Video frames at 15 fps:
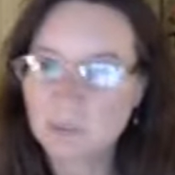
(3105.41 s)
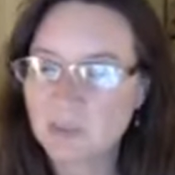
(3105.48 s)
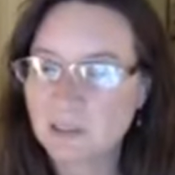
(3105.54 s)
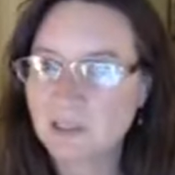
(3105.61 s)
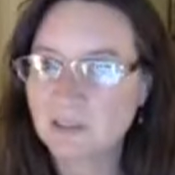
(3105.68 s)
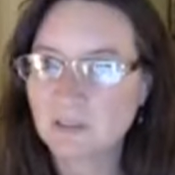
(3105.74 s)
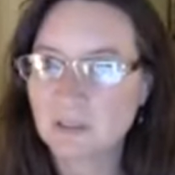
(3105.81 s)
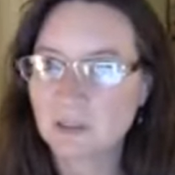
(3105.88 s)
but
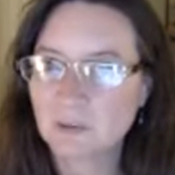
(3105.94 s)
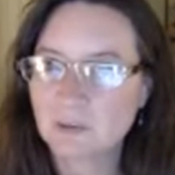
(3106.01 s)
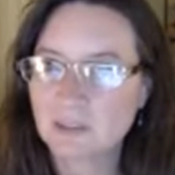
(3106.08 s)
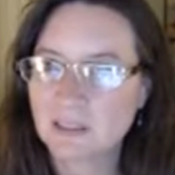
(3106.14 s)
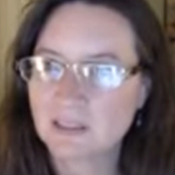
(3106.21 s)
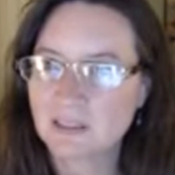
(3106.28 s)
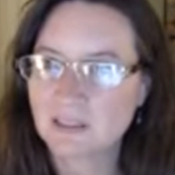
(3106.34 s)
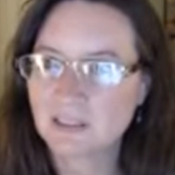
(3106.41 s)
you don't
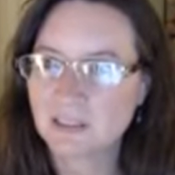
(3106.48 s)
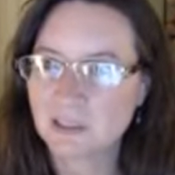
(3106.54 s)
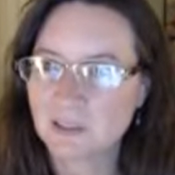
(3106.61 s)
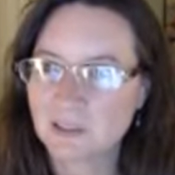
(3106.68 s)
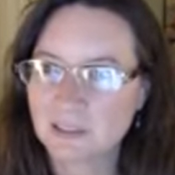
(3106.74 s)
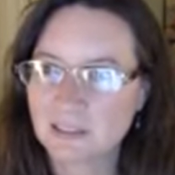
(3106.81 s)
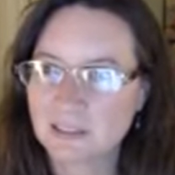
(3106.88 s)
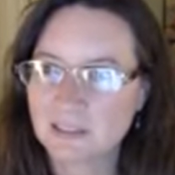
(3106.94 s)

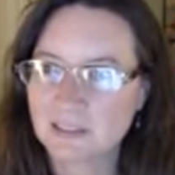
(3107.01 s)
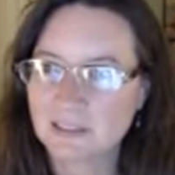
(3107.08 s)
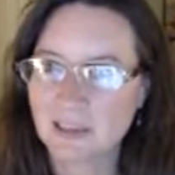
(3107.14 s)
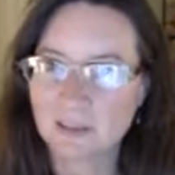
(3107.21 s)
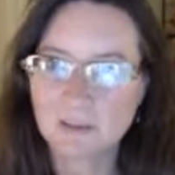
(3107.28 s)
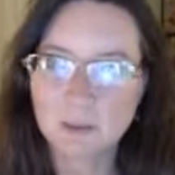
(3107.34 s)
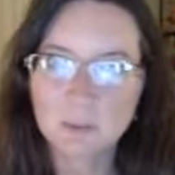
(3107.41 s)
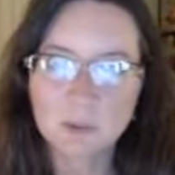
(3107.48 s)
necessarily
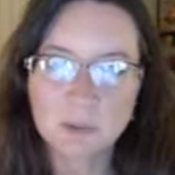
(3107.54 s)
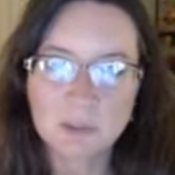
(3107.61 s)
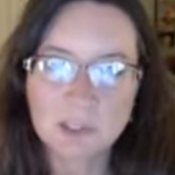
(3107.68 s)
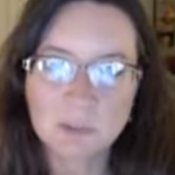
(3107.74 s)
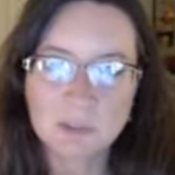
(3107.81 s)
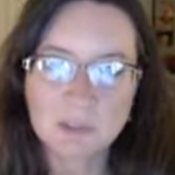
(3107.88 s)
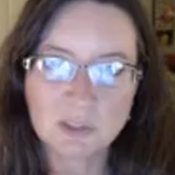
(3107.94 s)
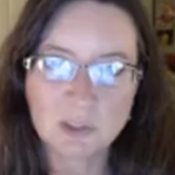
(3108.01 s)
tell them your
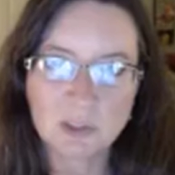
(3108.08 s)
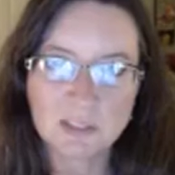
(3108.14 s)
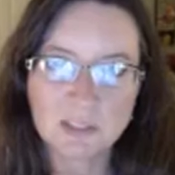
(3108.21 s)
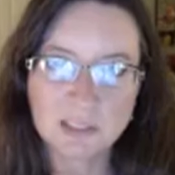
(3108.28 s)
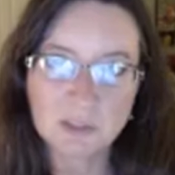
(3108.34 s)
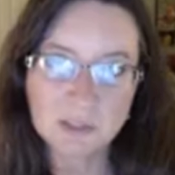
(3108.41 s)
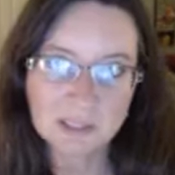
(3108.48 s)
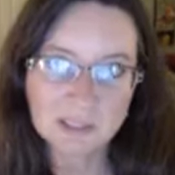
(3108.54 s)
deep and dark
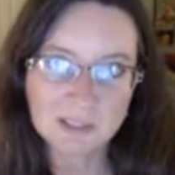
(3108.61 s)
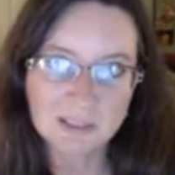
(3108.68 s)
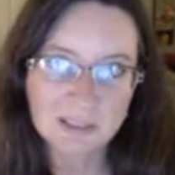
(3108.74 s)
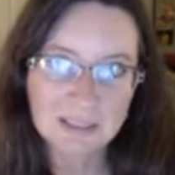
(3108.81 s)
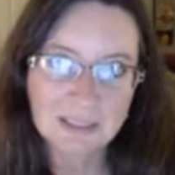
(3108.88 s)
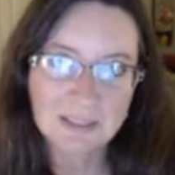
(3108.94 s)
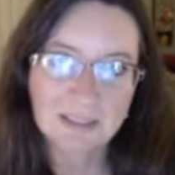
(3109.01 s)
secrets.